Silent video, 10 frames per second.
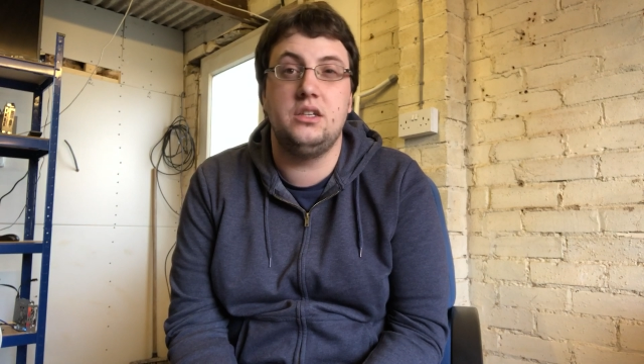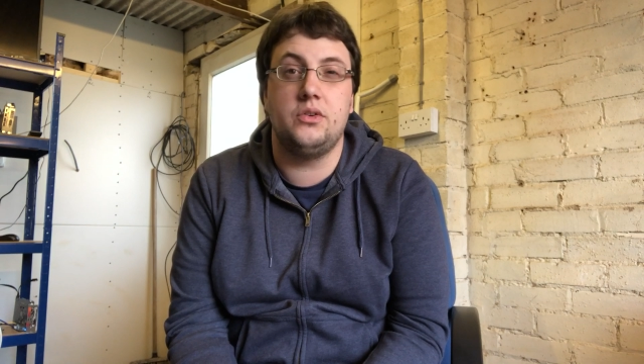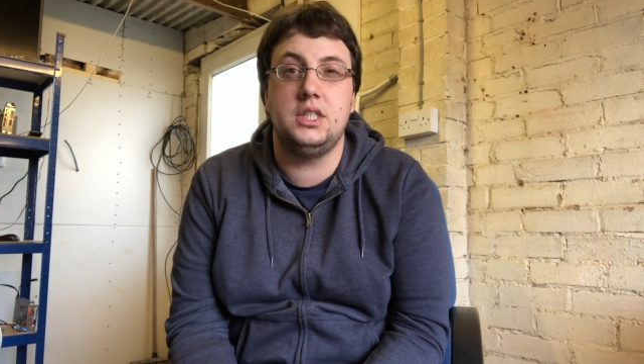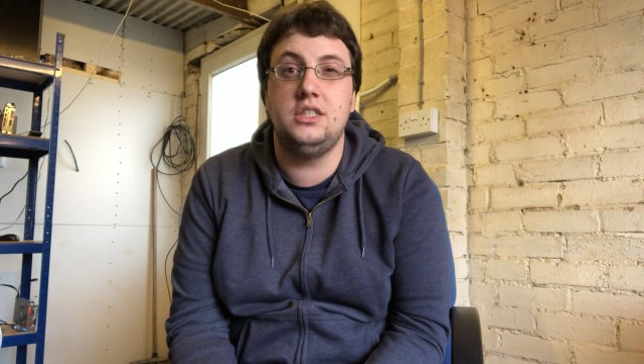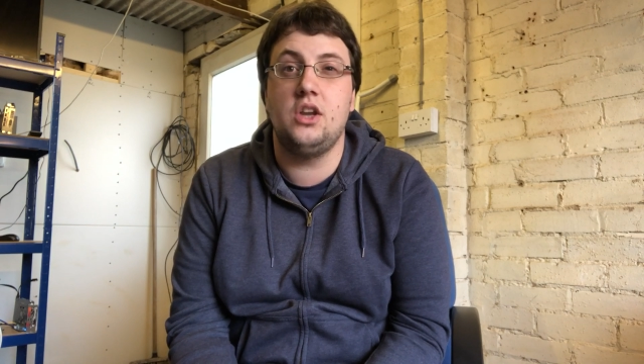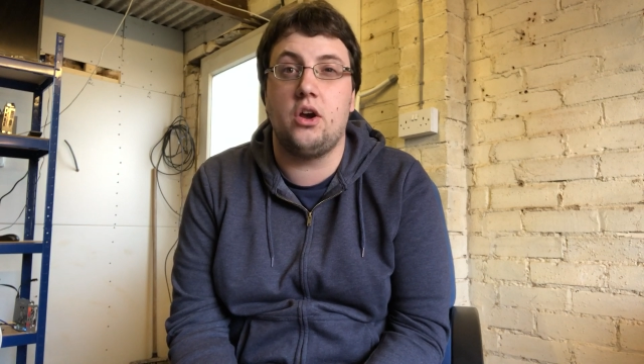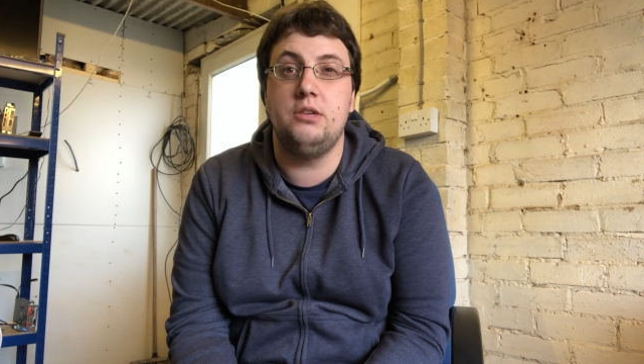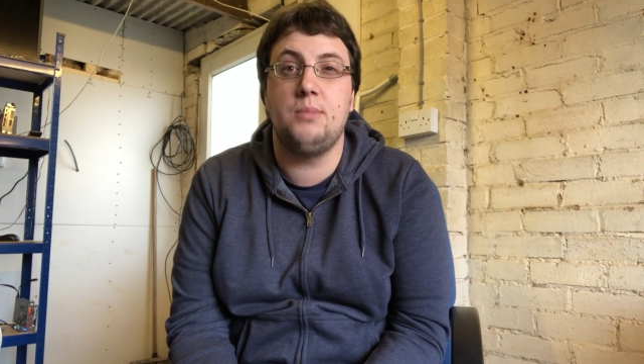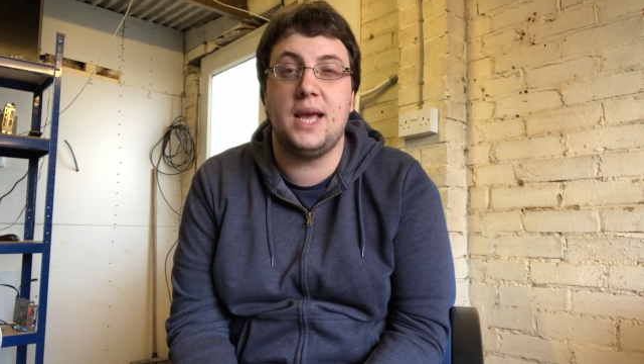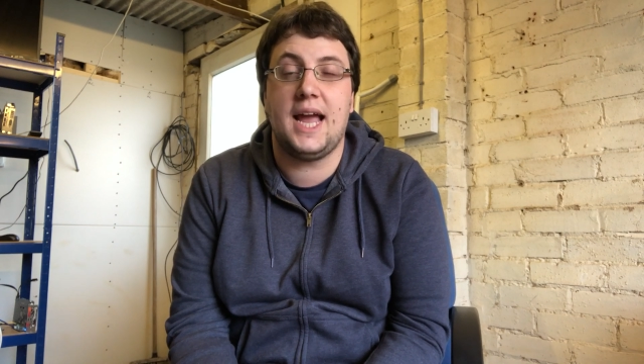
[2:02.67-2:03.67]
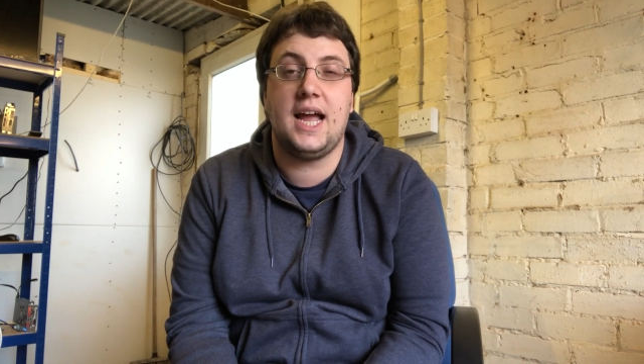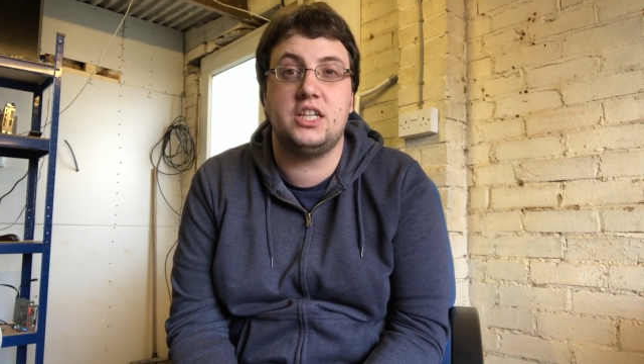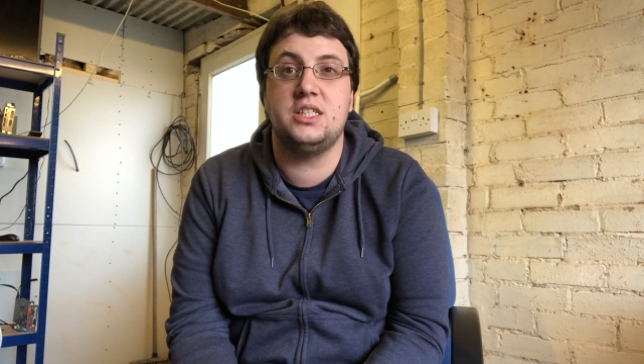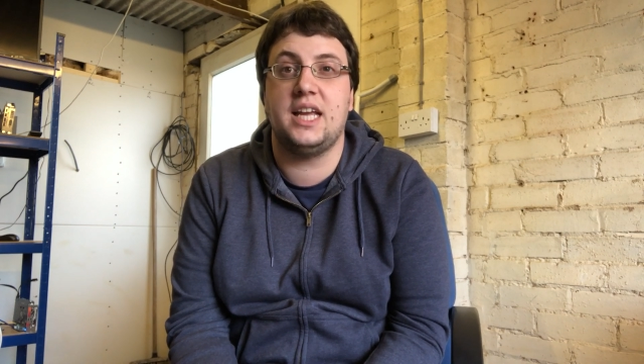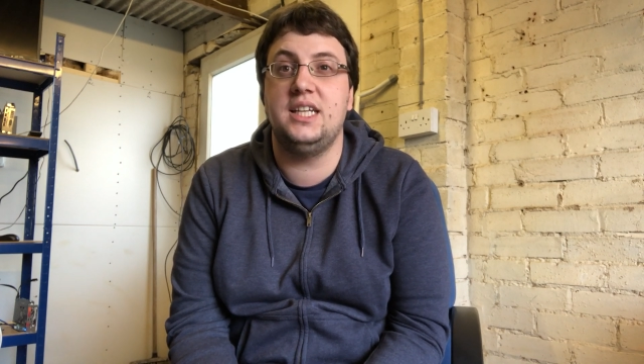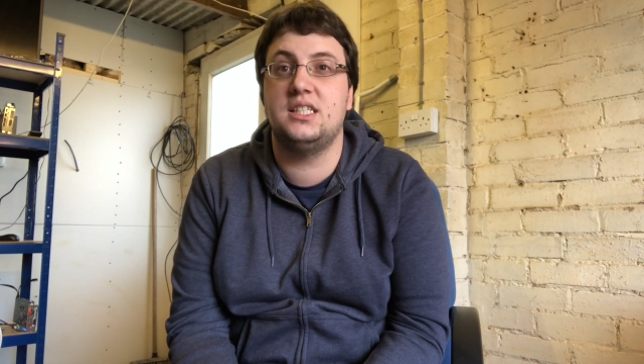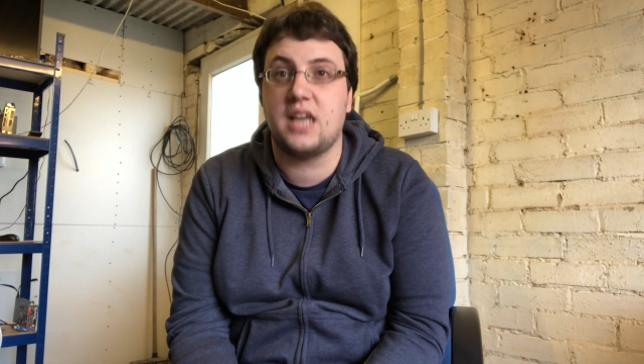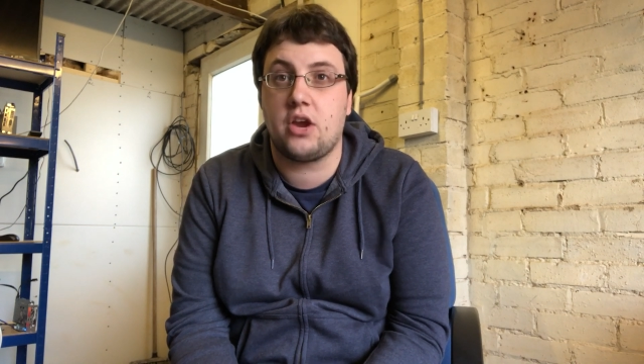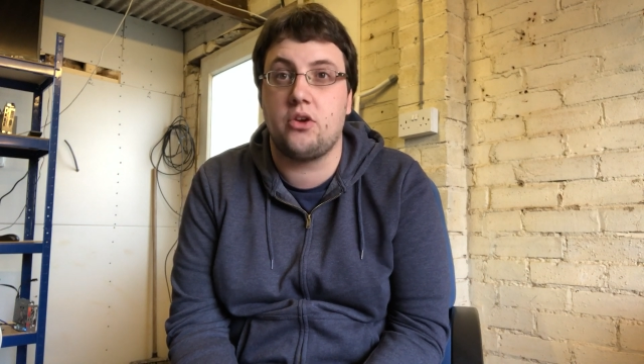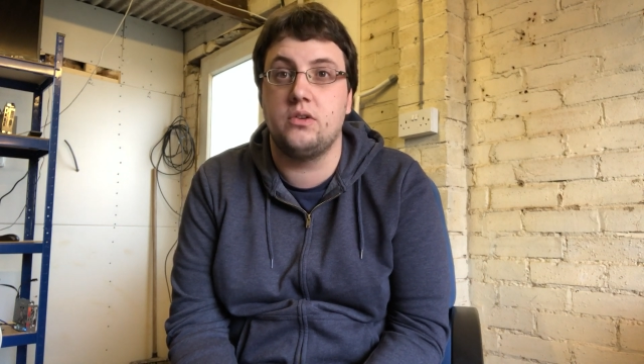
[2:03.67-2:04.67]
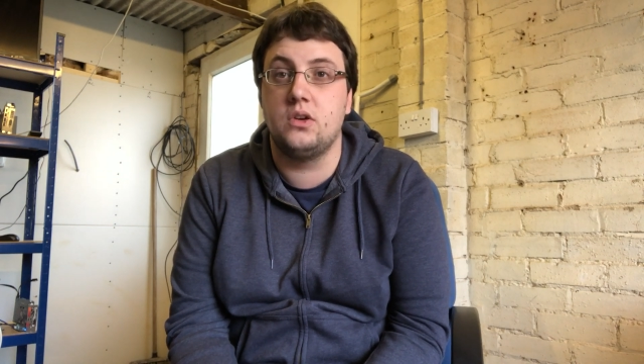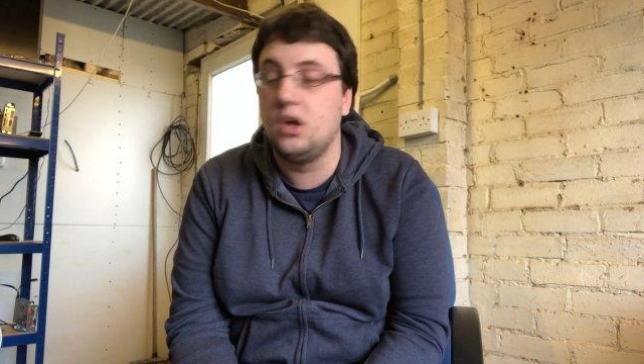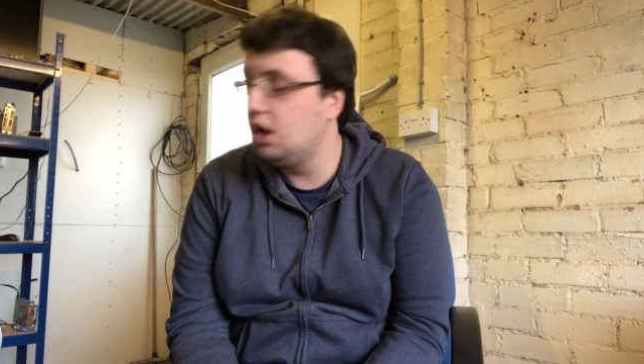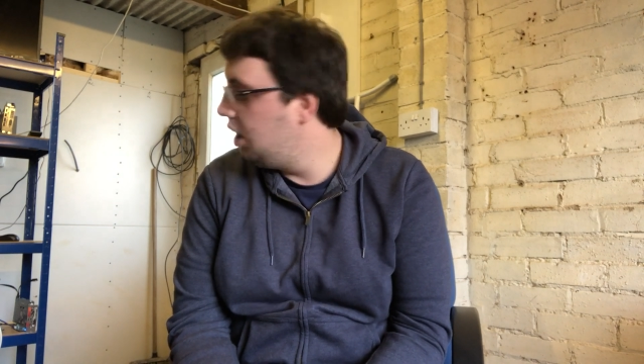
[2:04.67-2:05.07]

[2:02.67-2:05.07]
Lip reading: 99 mega hashes a second